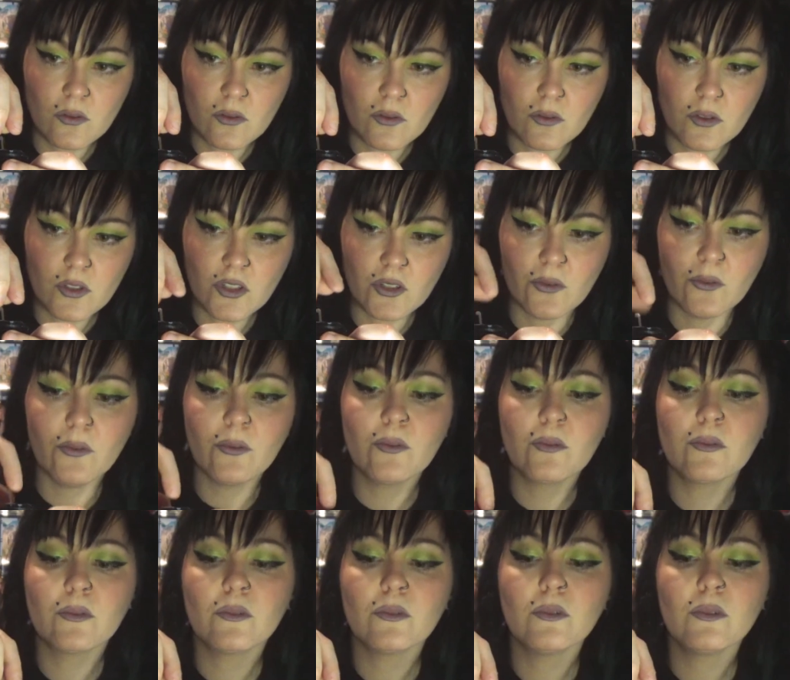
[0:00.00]
2.
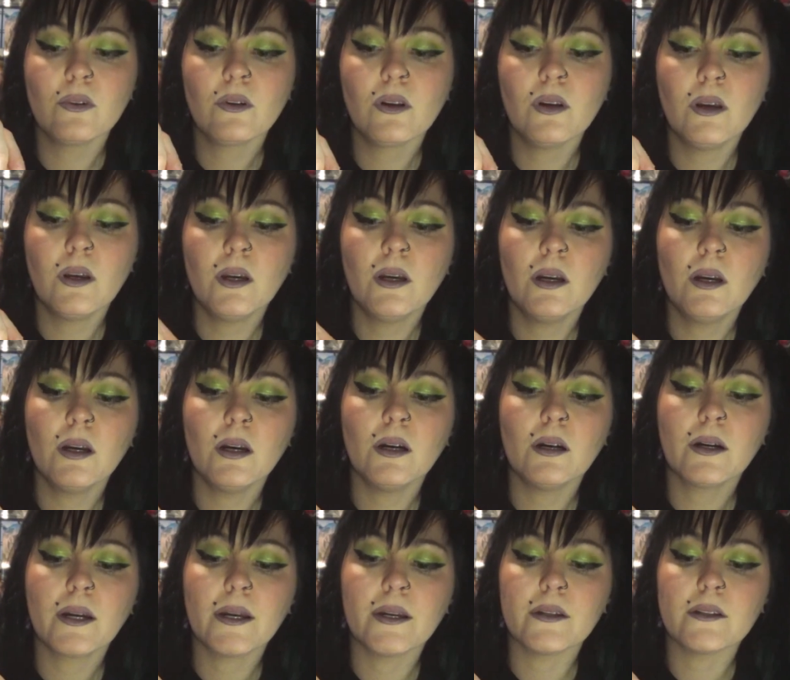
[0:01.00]

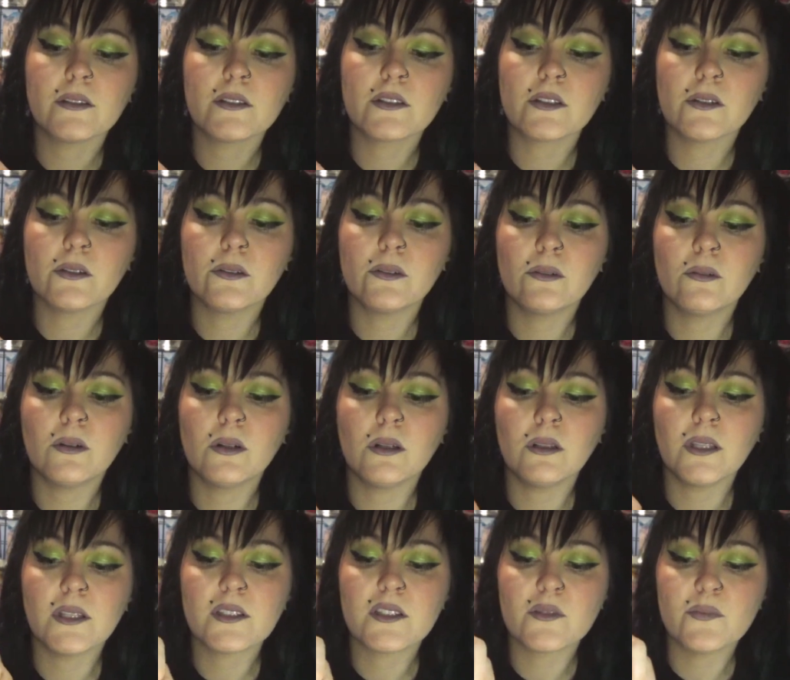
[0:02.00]
Okay, so
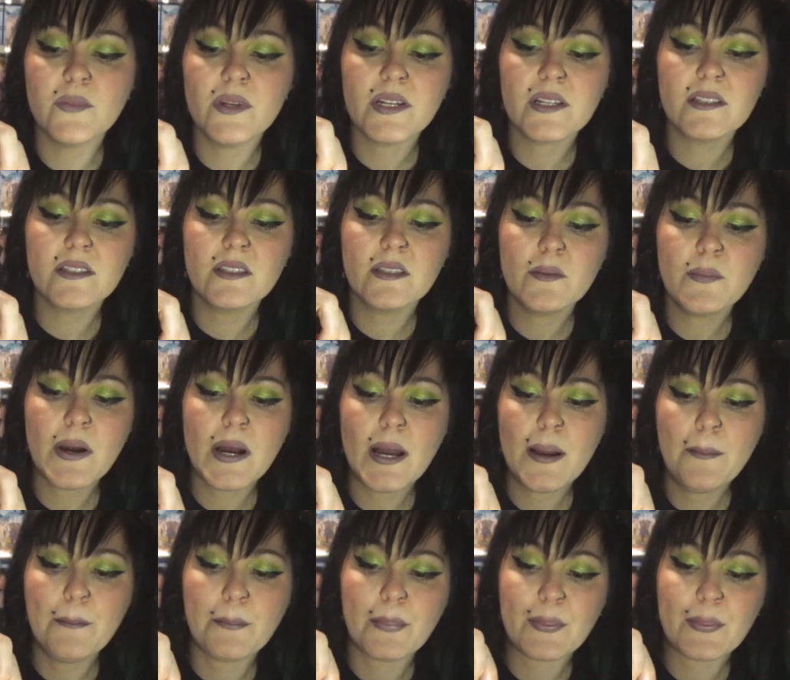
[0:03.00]
let's mix them up.